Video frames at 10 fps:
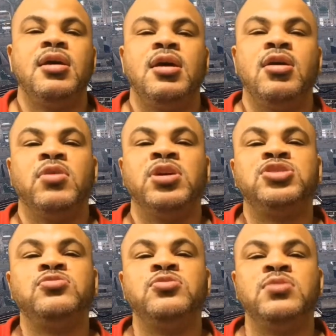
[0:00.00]
Once you
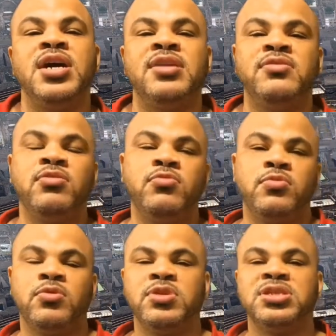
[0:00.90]
do that, we're going
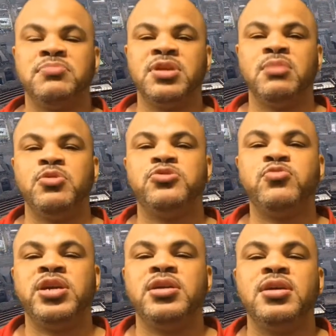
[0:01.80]
to skip to number
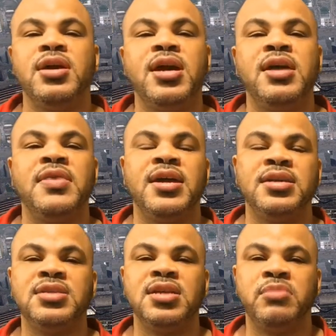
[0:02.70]
3, and that is
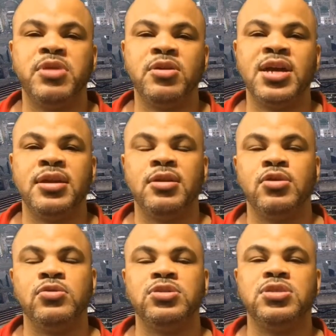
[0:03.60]
set up airline
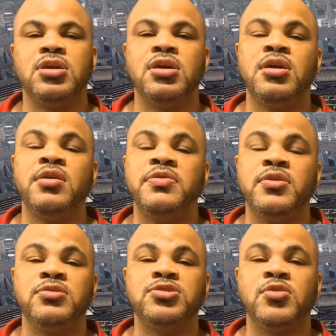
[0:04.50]
alerts. There are
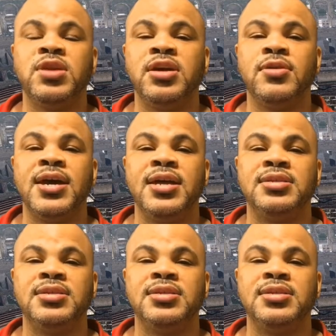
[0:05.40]
certain airline